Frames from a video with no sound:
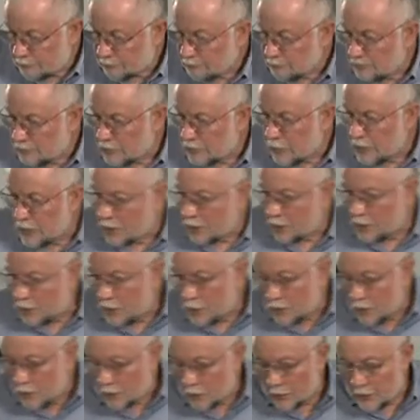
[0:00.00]
Okay,
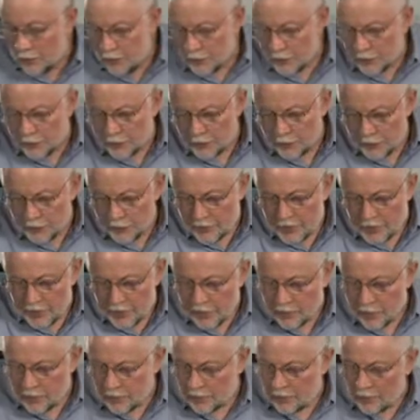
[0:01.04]
when we get over to the
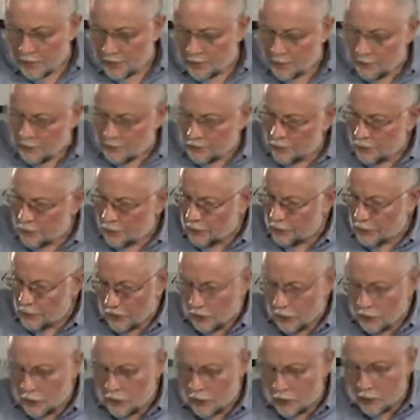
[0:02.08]
body, um, we've
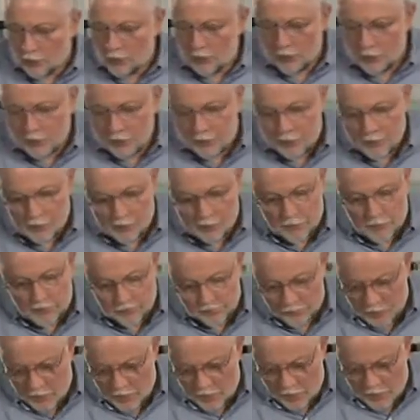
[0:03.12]
got two O-rings here.
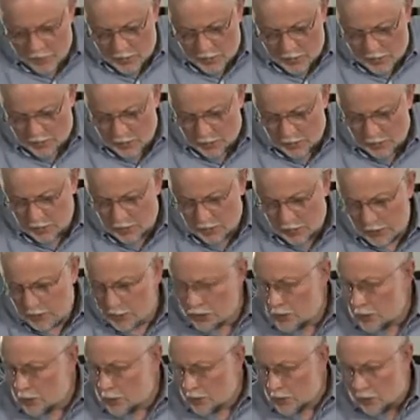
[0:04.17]
And uh,
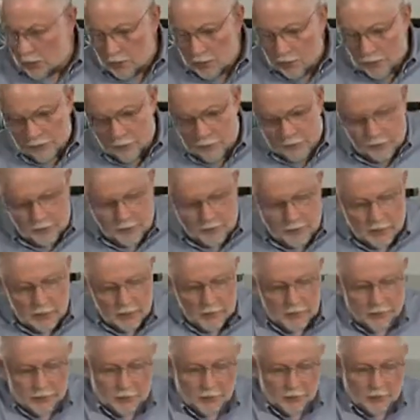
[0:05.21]
first of all,
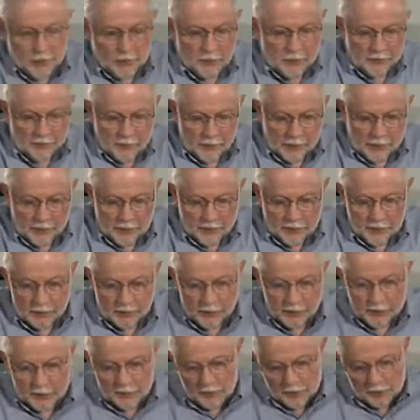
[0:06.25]
we're going to put our strainer in
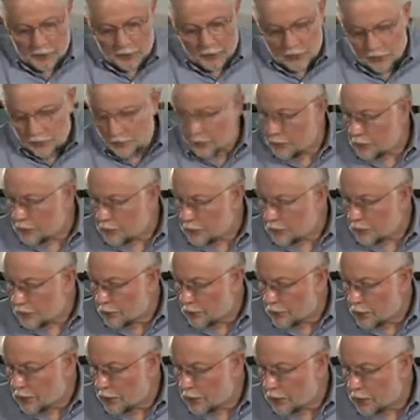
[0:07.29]
there, and then we're going to put this
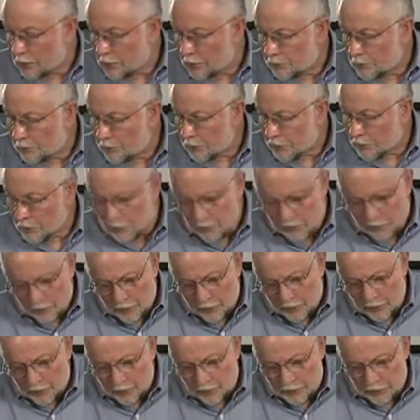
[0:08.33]
O-ring in. We do
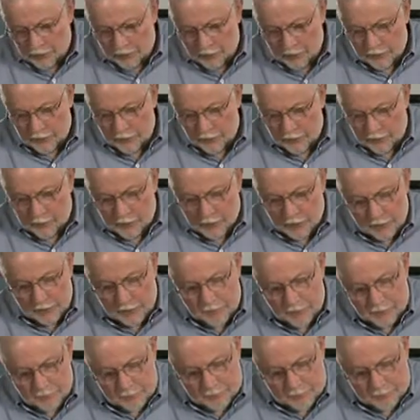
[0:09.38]
want to grease this O-ring.